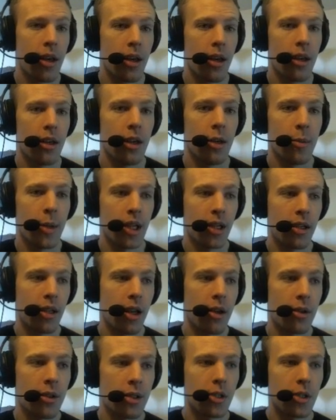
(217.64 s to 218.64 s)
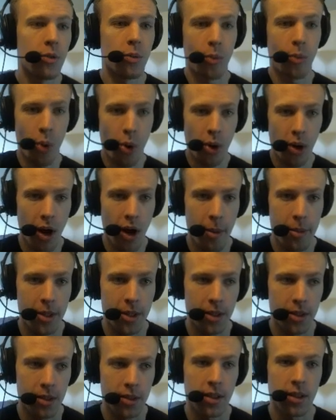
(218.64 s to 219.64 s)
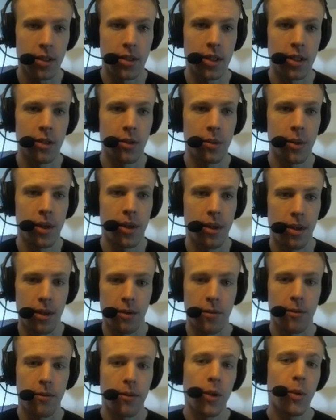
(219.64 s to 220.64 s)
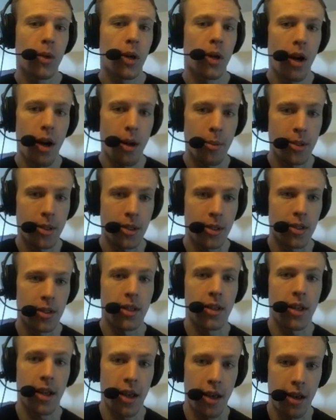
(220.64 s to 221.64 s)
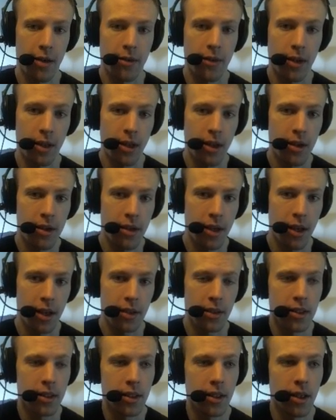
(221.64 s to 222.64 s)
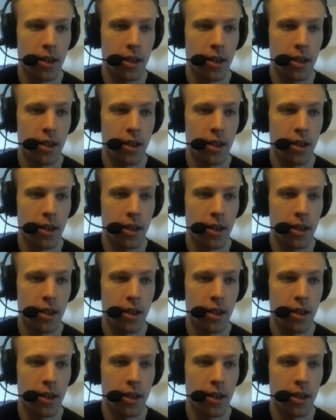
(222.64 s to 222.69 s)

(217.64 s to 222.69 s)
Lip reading: and it allows you more options to deal with the fewer options that they have in their hand.